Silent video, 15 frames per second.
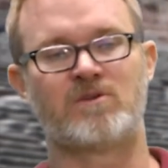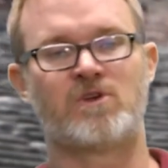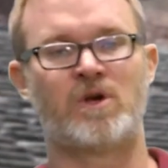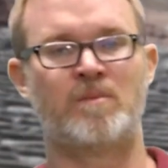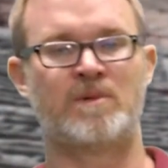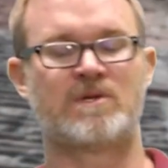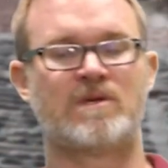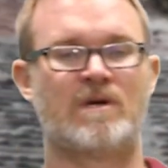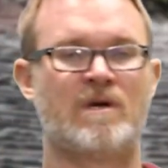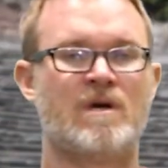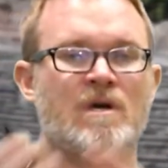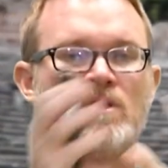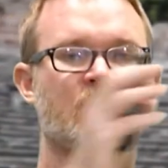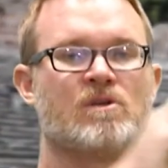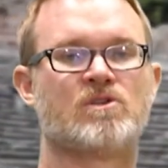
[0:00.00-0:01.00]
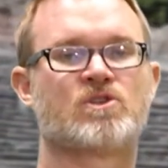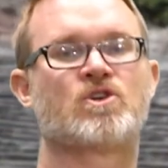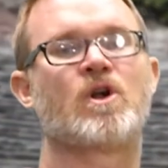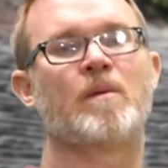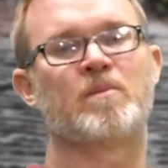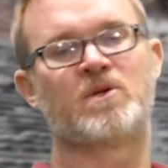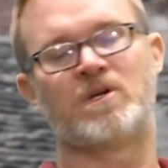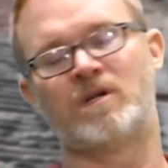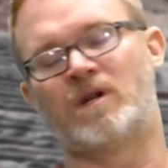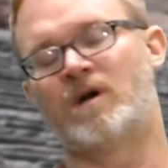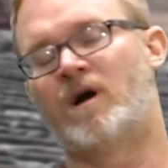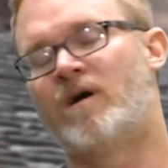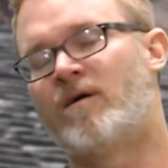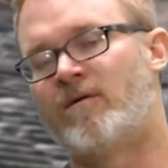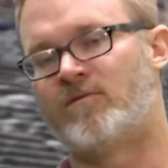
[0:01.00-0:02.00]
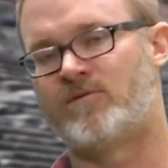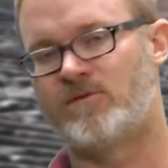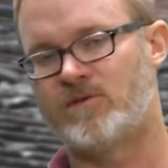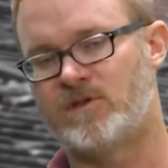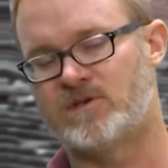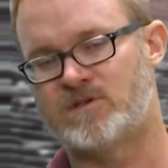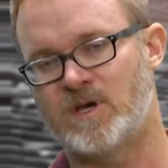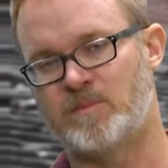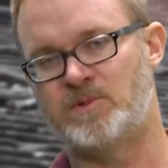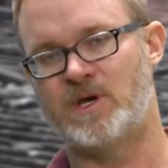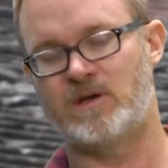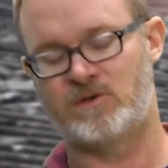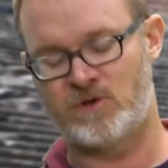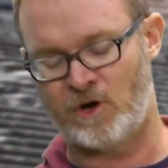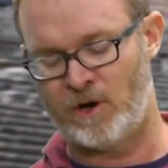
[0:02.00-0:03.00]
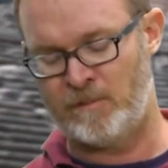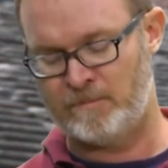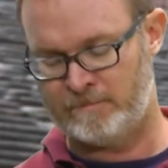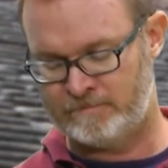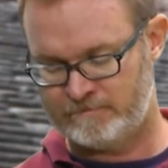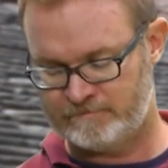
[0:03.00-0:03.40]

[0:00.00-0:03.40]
term is a description of the subject term.